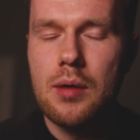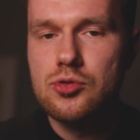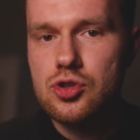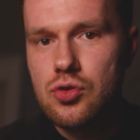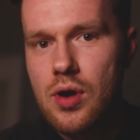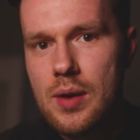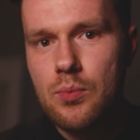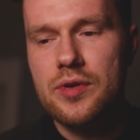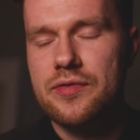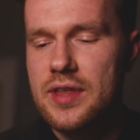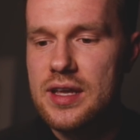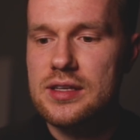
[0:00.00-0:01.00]
I'm trying
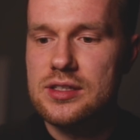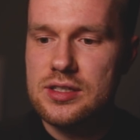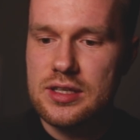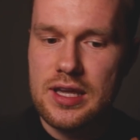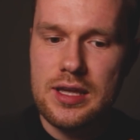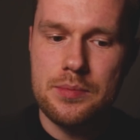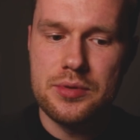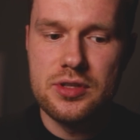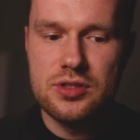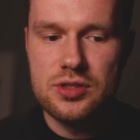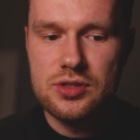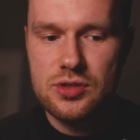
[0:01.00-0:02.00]
with these to keep the
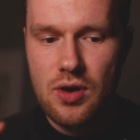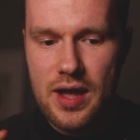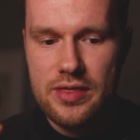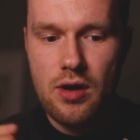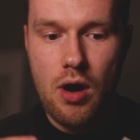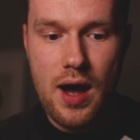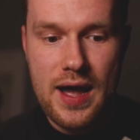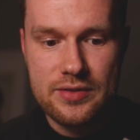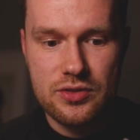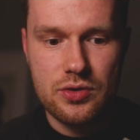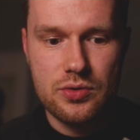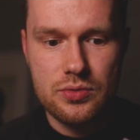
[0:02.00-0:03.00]
design that I
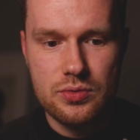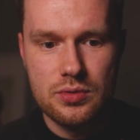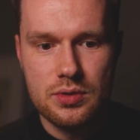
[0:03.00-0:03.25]
do